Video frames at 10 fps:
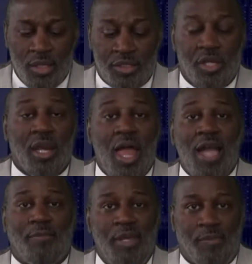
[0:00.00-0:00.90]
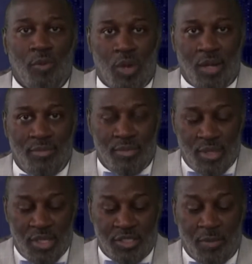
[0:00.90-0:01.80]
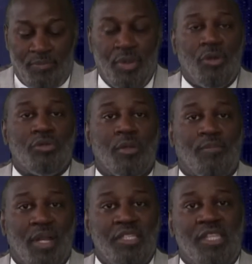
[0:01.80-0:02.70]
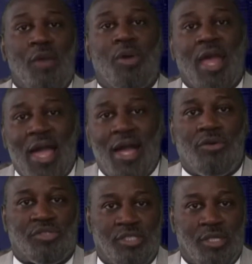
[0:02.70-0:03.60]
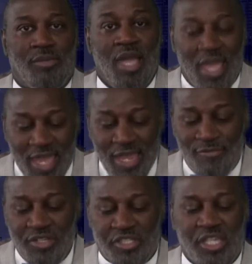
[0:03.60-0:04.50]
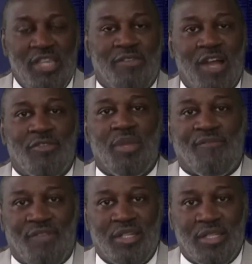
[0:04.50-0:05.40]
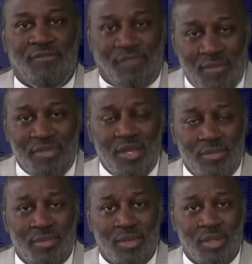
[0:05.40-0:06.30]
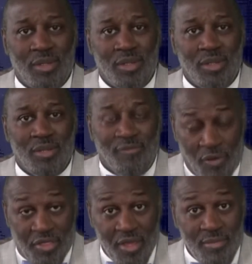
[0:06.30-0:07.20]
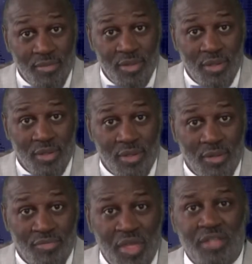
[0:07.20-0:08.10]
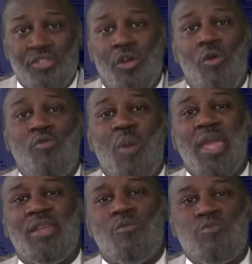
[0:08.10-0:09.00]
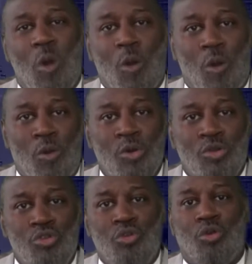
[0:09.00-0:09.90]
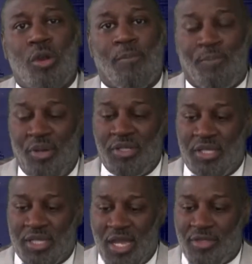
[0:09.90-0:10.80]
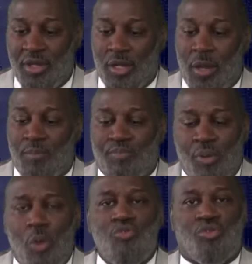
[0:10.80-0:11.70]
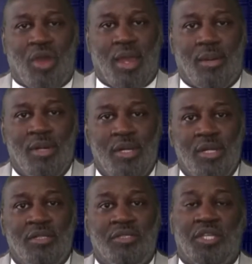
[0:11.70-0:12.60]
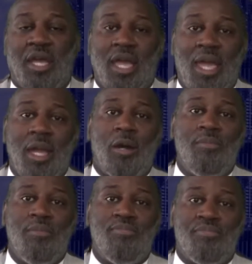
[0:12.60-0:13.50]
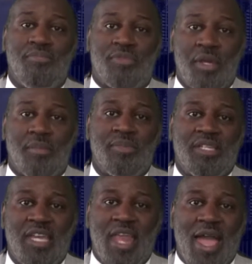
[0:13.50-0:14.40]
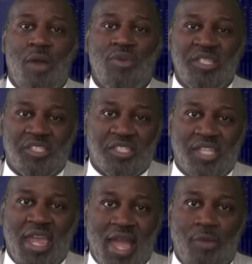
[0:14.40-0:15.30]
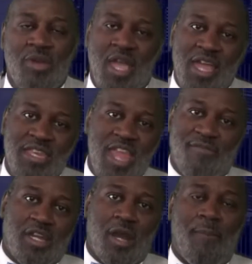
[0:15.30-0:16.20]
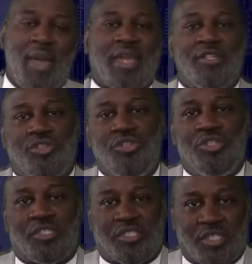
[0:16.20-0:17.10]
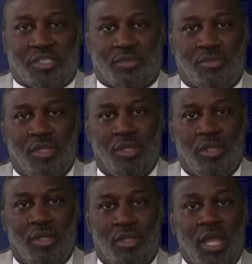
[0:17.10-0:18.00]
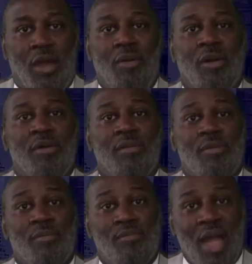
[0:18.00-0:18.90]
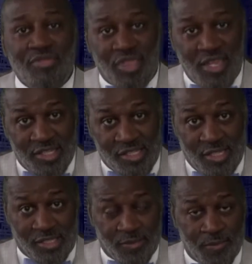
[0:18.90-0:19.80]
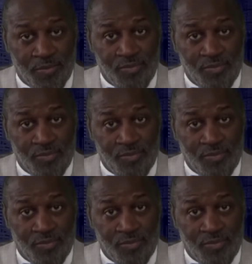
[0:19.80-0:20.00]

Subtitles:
to lock people up, to build a place that would house them and receive government funding from them, for them, there's no way in the world you're going to put together a program to help them get out and stay out and never come back into your system. Now, my thing is this.